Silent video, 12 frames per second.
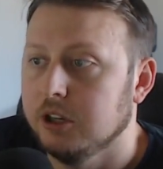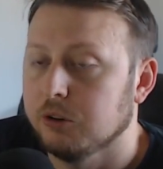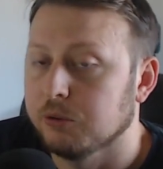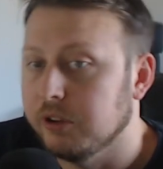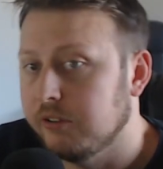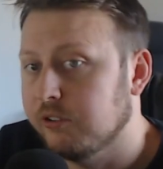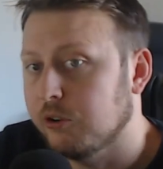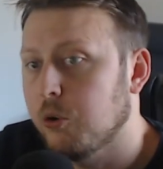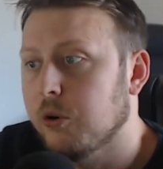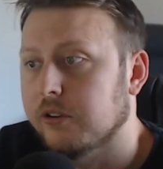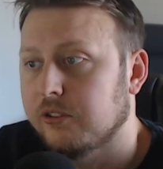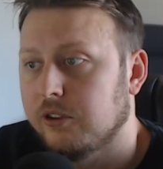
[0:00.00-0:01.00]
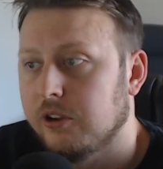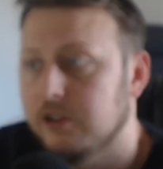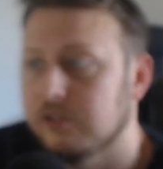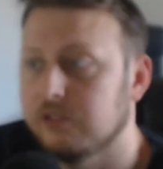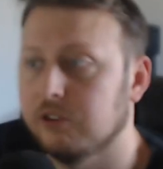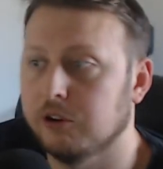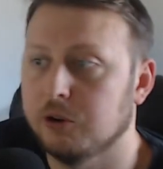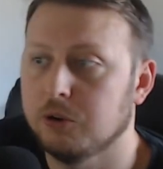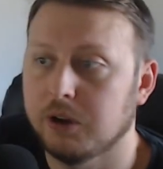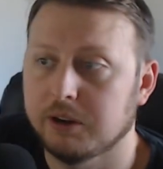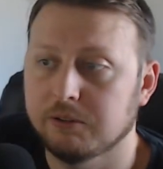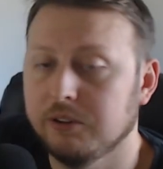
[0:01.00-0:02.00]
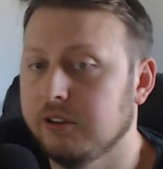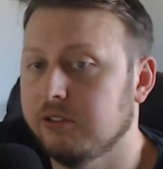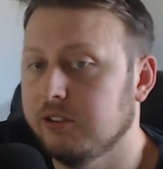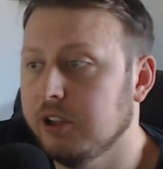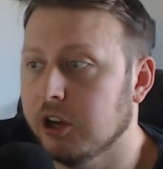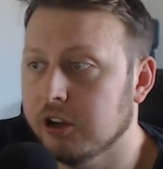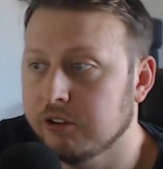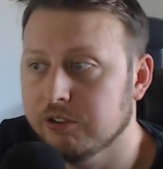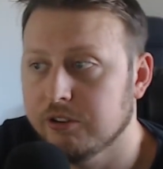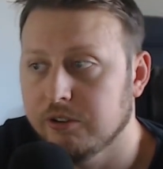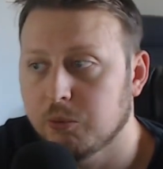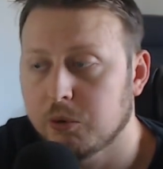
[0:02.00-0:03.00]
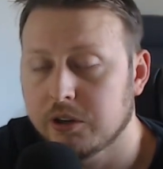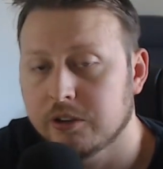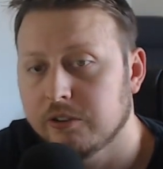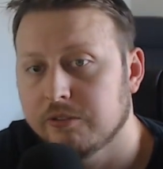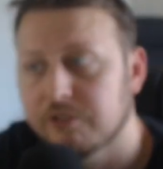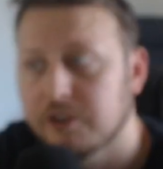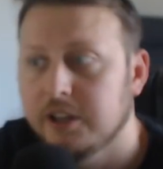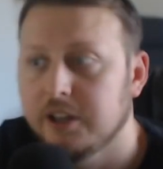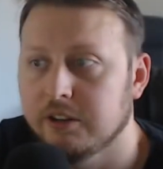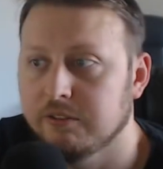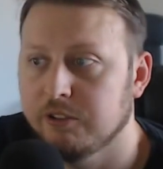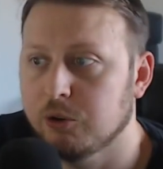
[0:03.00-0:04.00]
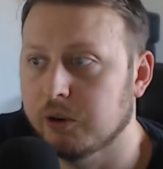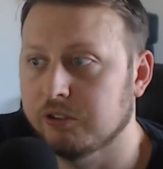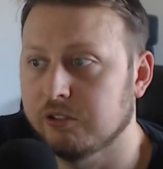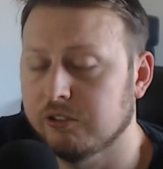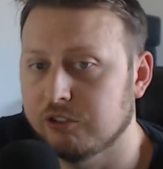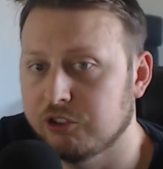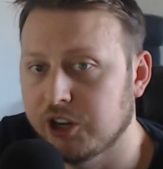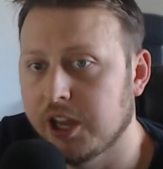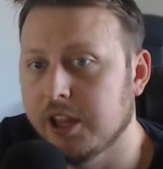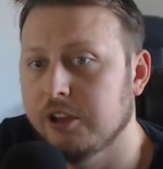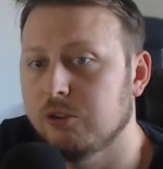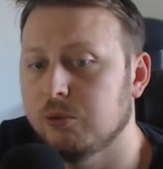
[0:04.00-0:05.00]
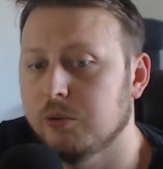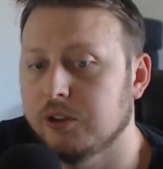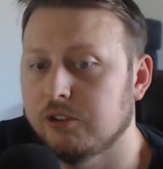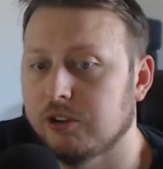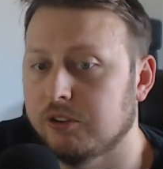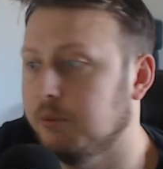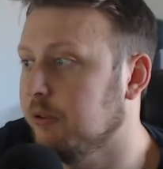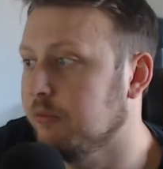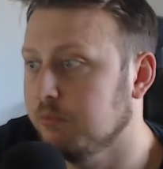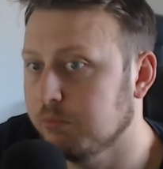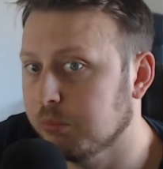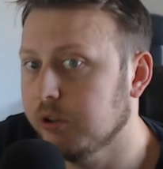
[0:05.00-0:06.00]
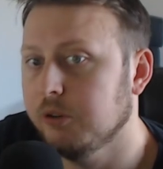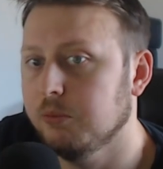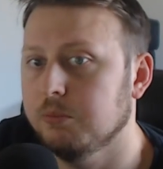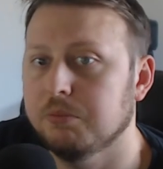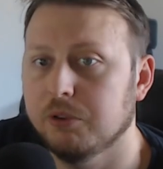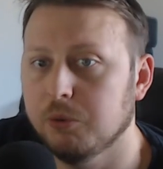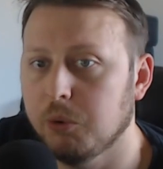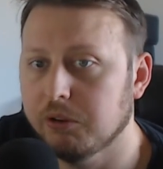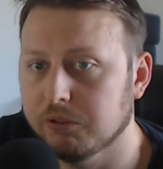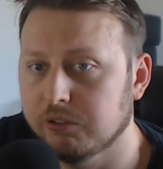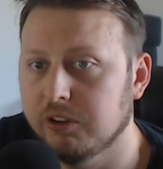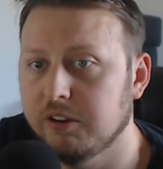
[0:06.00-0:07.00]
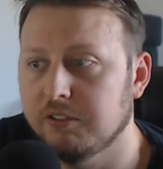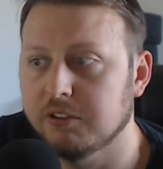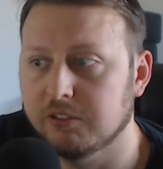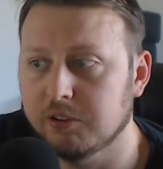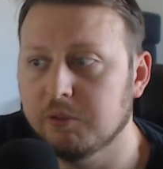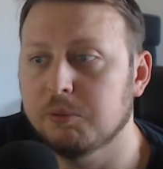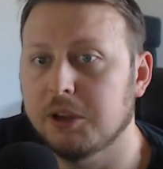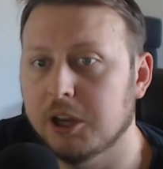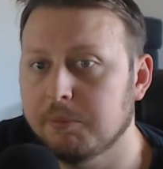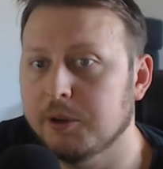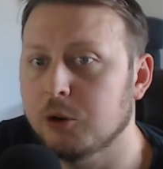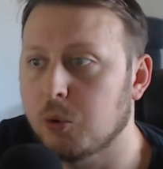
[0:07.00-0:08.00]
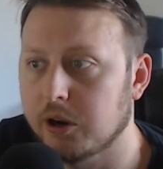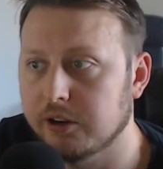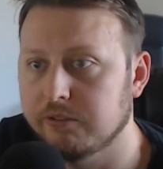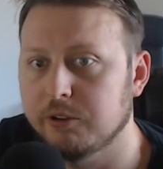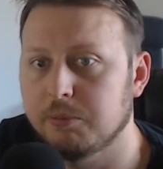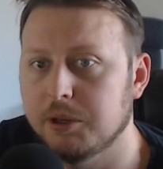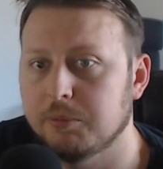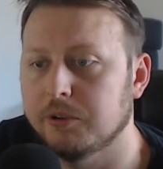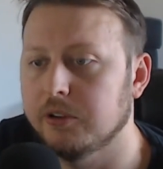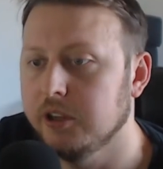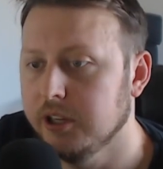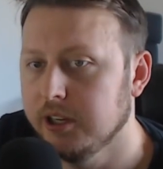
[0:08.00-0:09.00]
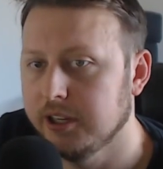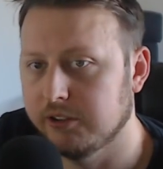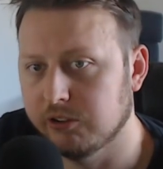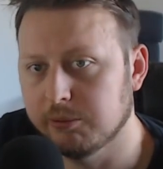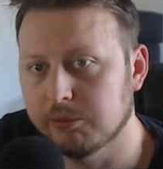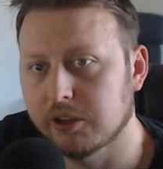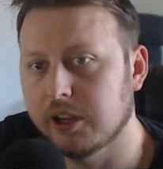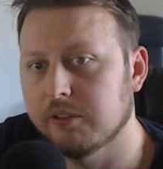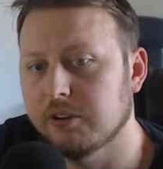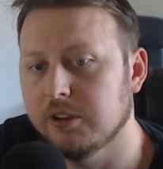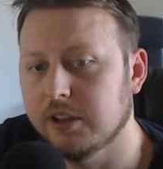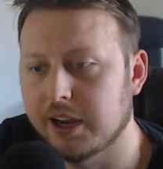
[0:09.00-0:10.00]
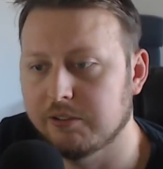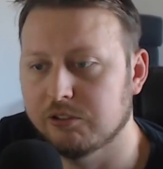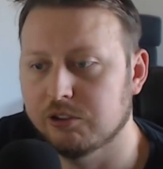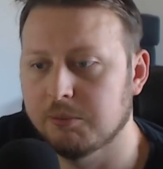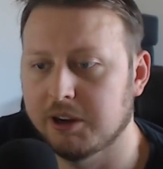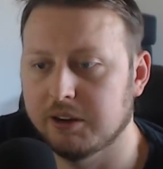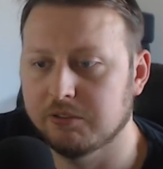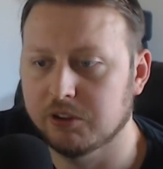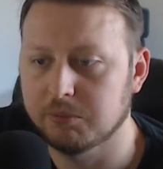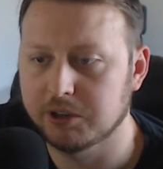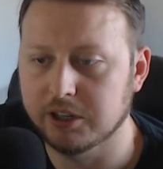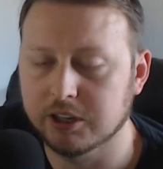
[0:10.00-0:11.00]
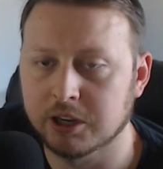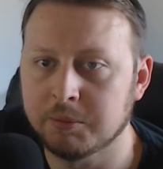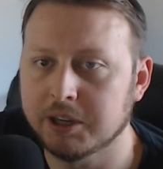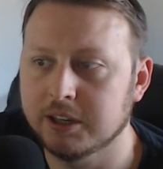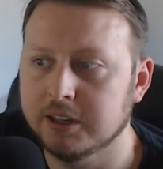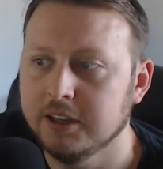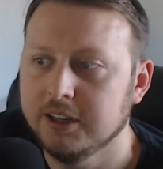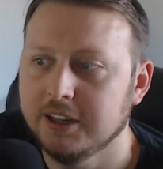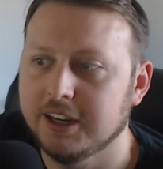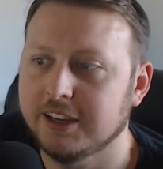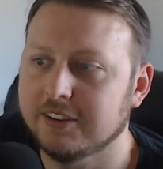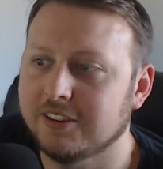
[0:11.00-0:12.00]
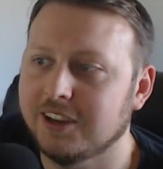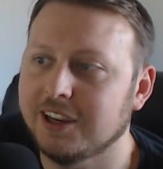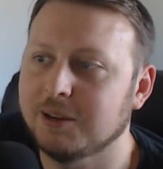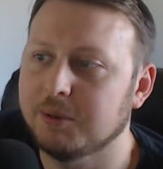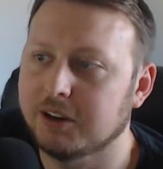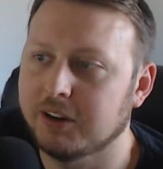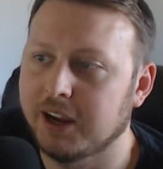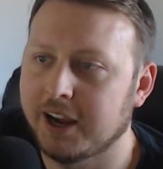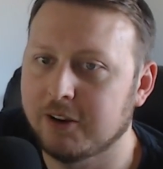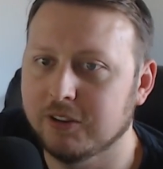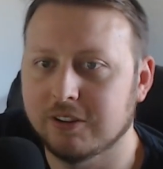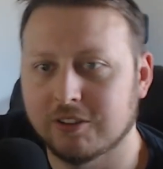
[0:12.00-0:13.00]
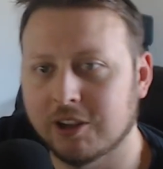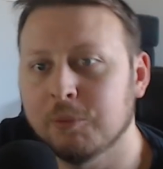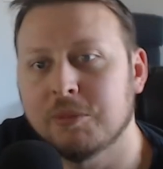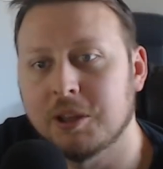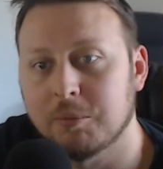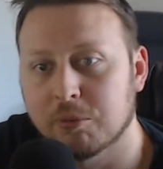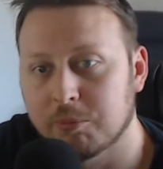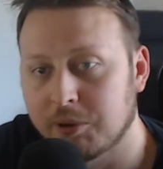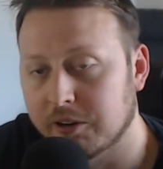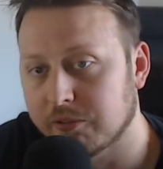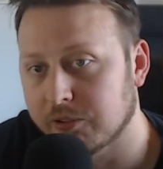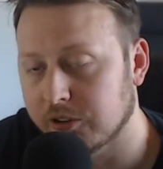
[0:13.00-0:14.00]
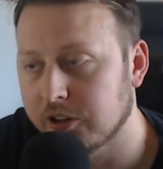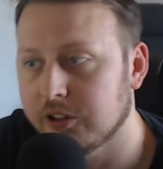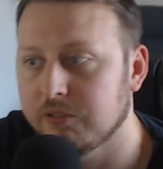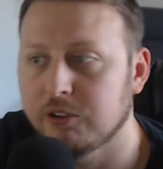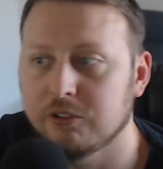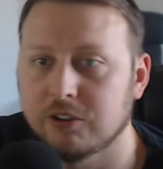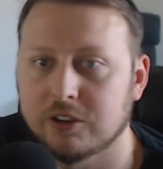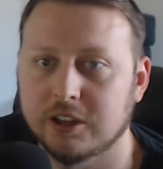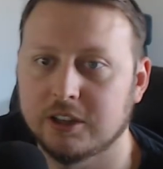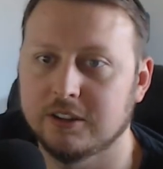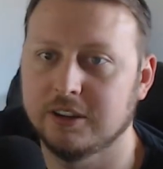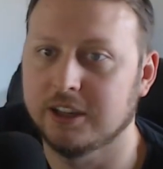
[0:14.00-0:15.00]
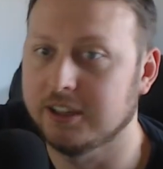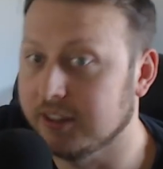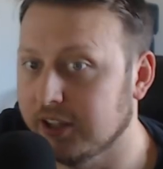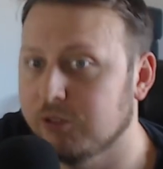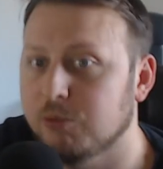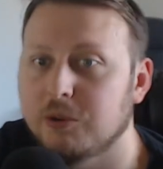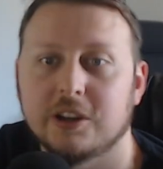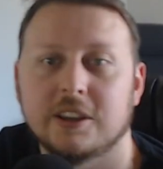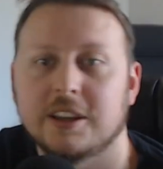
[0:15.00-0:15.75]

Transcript: release a course. So I released the 100 100 front end interview questions challenge, which has been pretty pretty well received and seems to be helping quite a few people. It seems like every live stream I have somebody come in and say about how this helped them prepare for their interviews, and they they did this one in